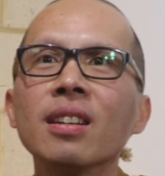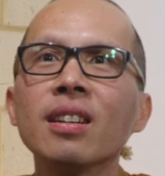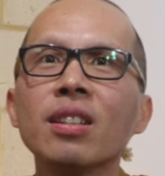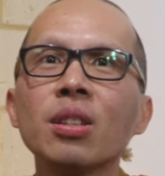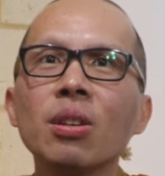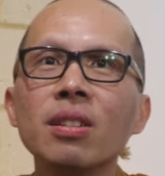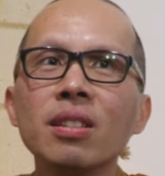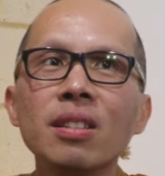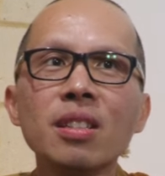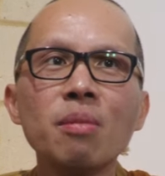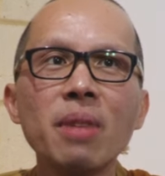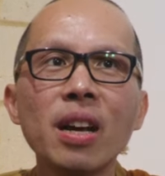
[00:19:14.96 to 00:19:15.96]
So it's
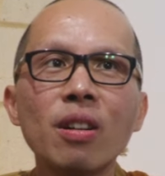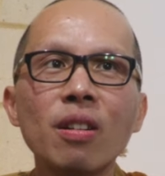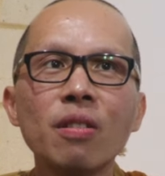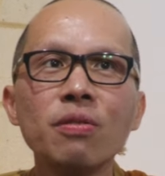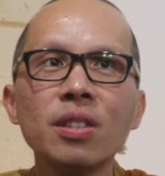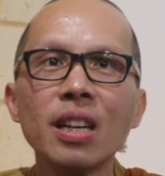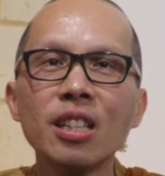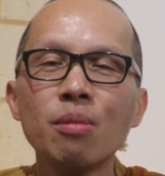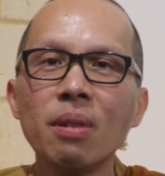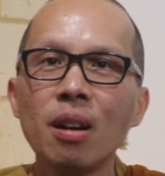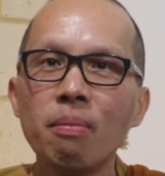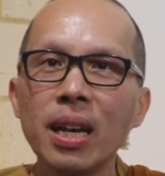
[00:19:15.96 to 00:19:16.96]
just a matter of just
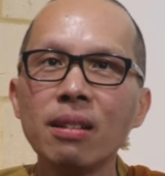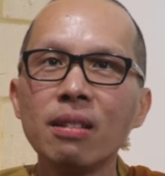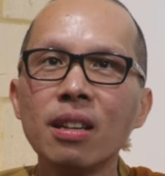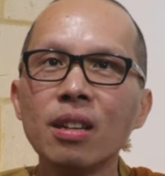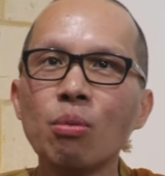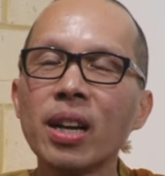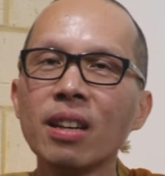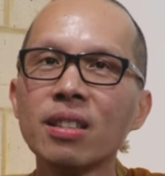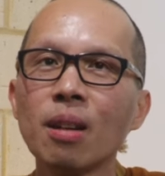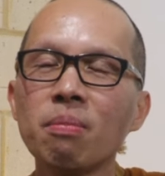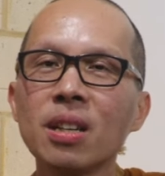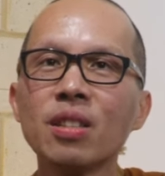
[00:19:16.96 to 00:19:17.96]
experimenting what
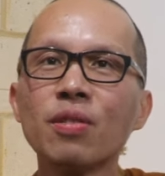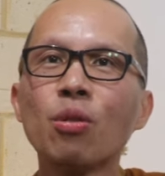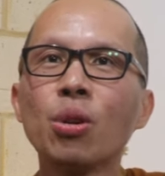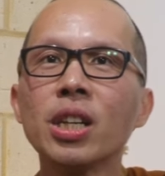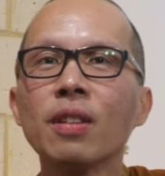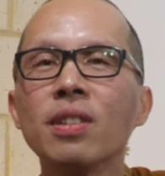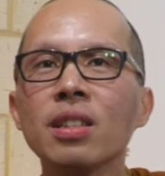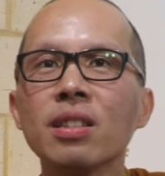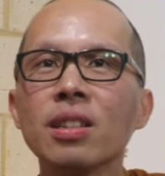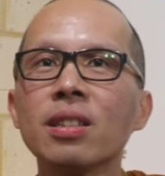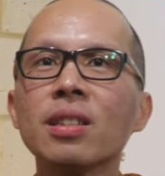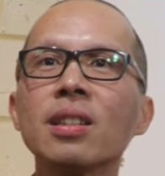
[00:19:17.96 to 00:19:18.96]
accepting forgiveness
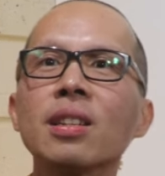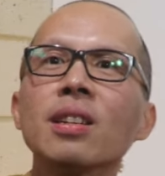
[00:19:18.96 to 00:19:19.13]
is.